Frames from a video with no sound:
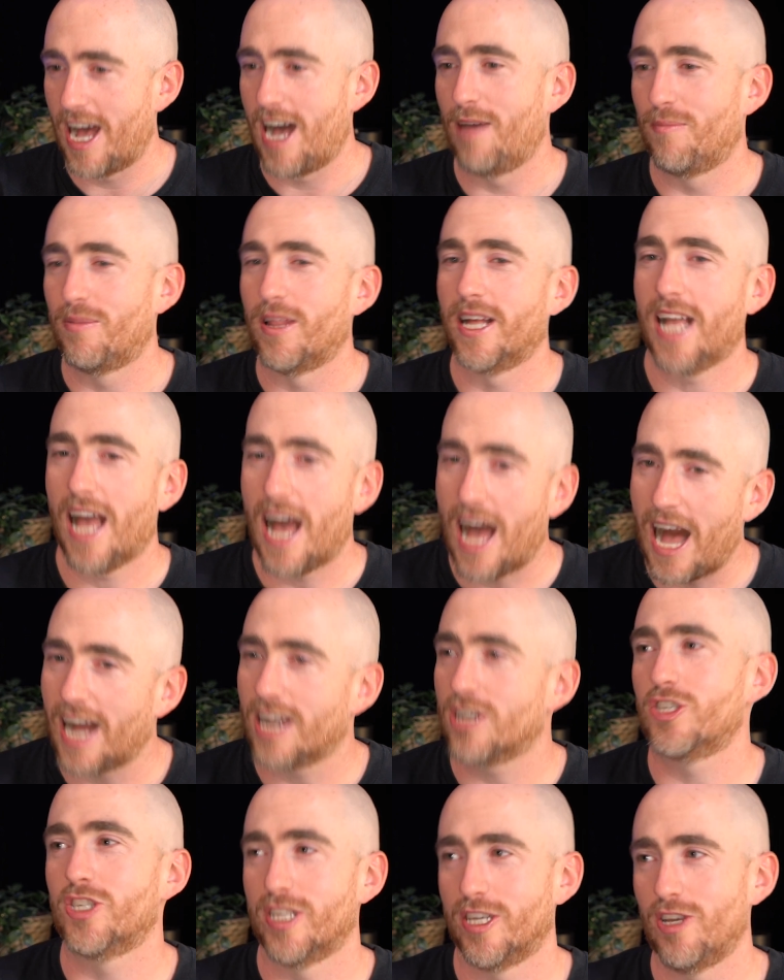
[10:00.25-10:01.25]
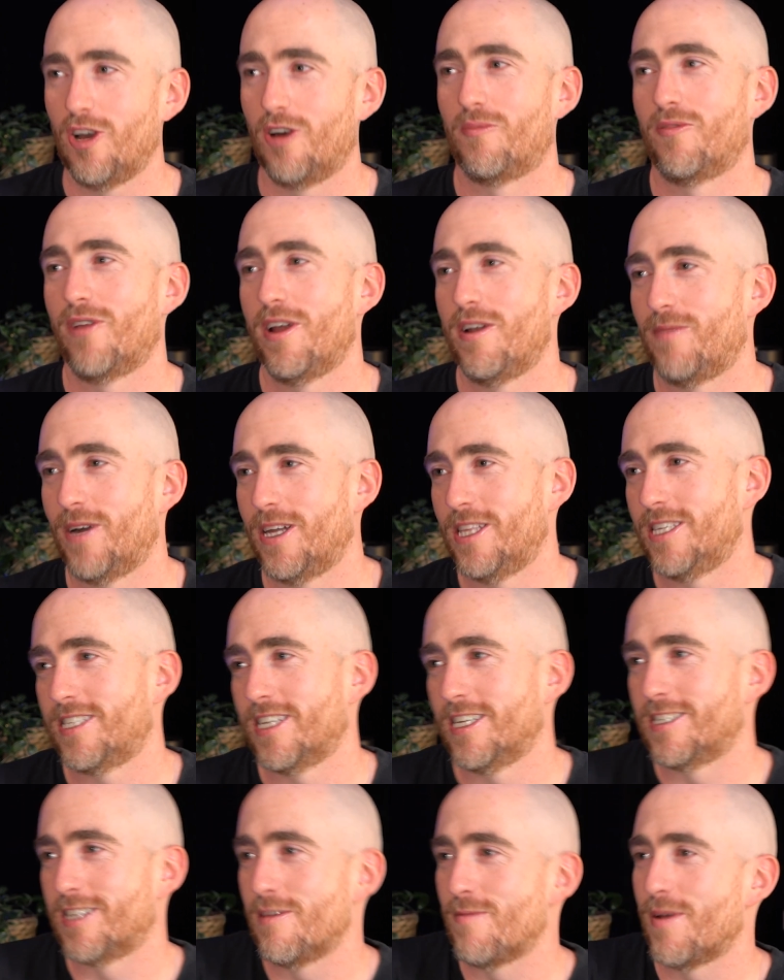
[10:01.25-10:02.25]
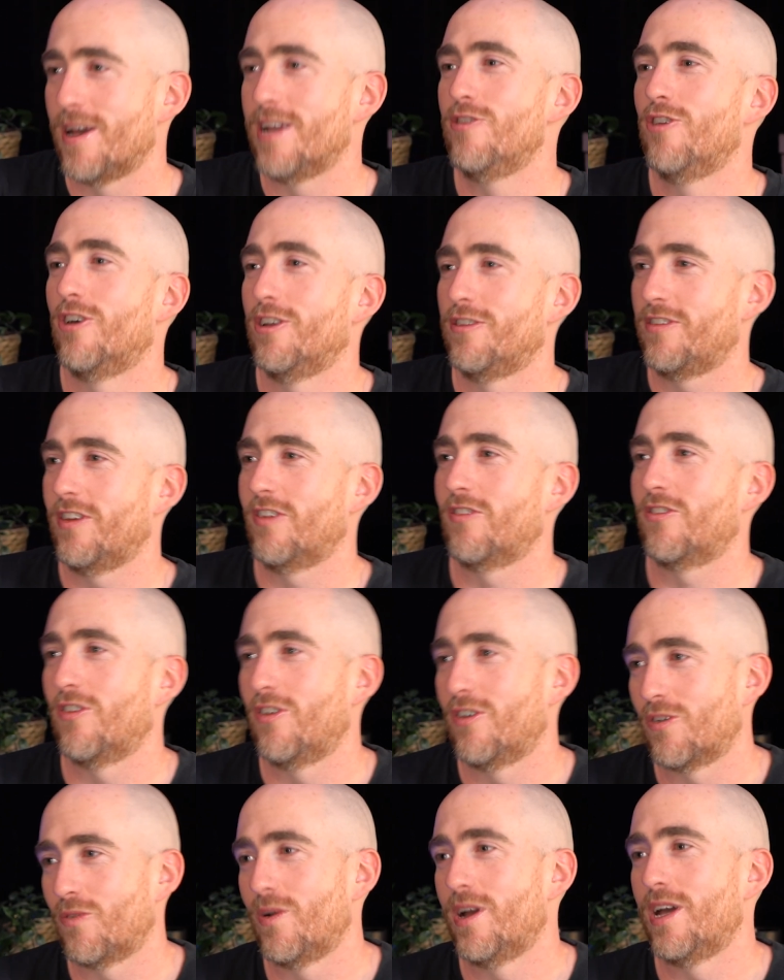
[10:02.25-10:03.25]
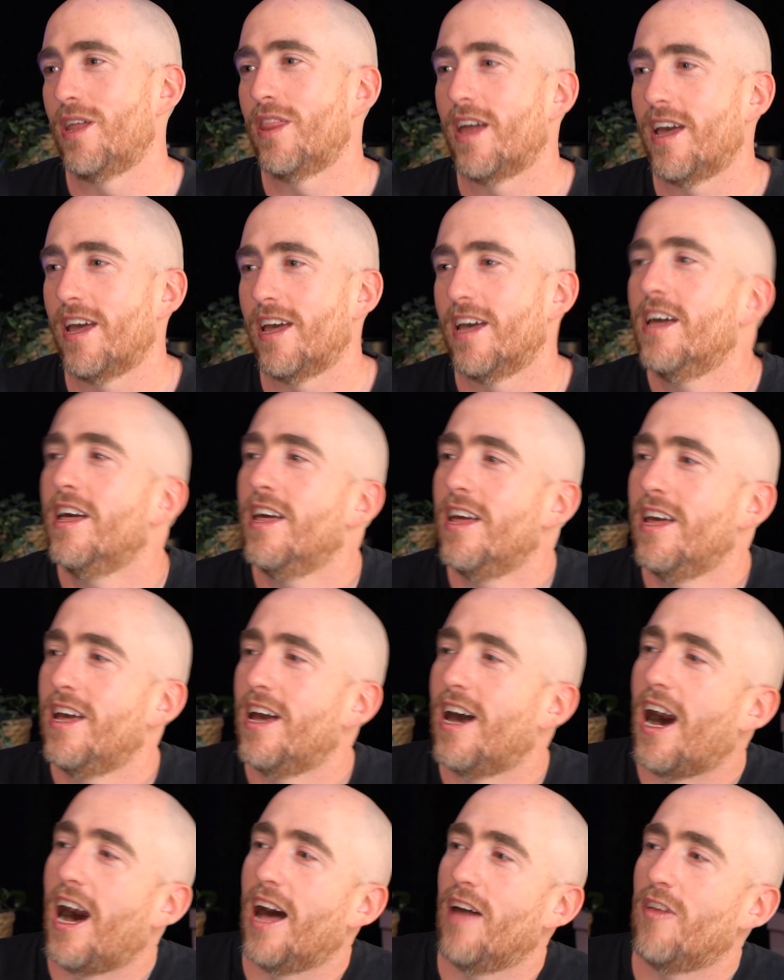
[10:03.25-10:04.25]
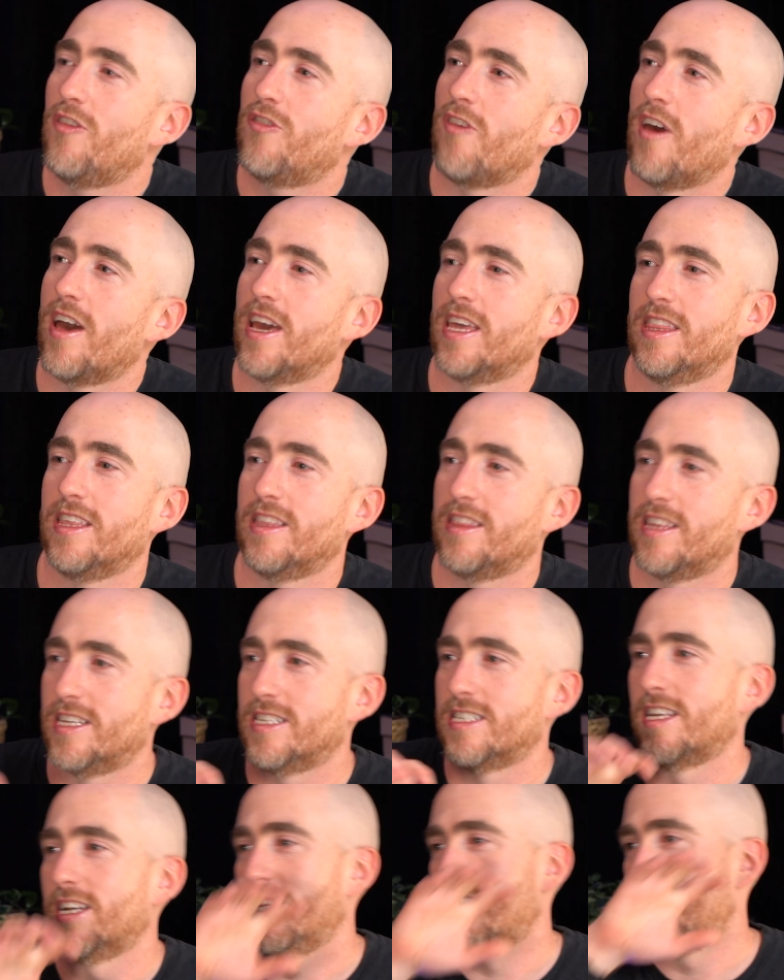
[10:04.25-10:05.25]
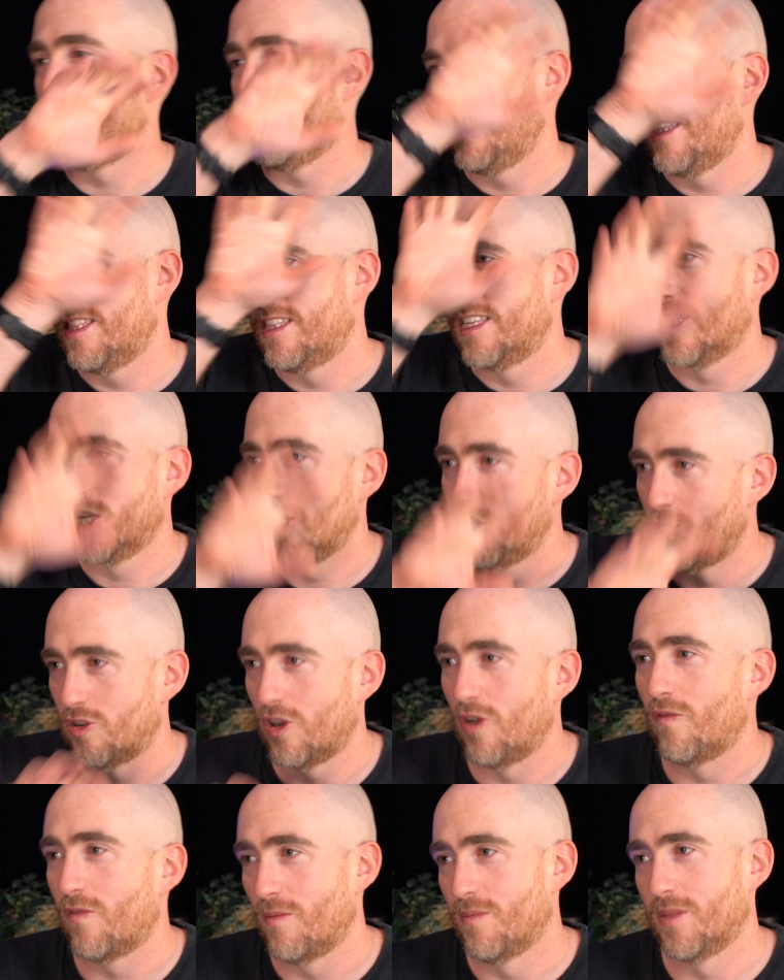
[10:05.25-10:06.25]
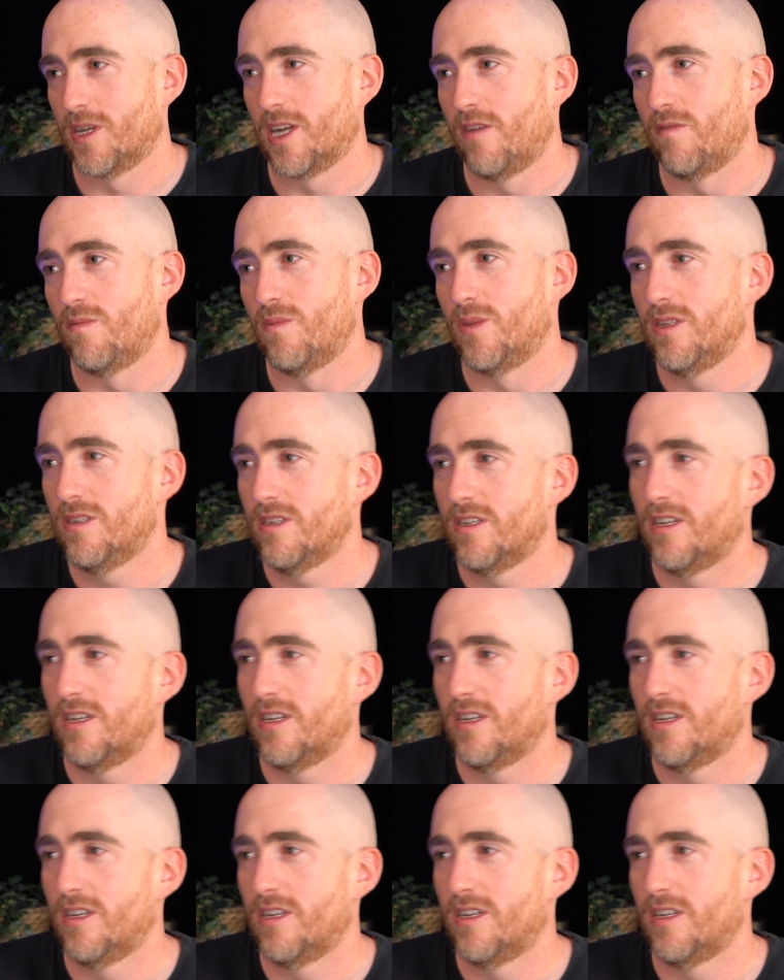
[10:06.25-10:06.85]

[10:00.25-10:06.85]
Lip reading: app, like actually operated by the CCP, not TikTok, where they're saying that there's like the control from the government.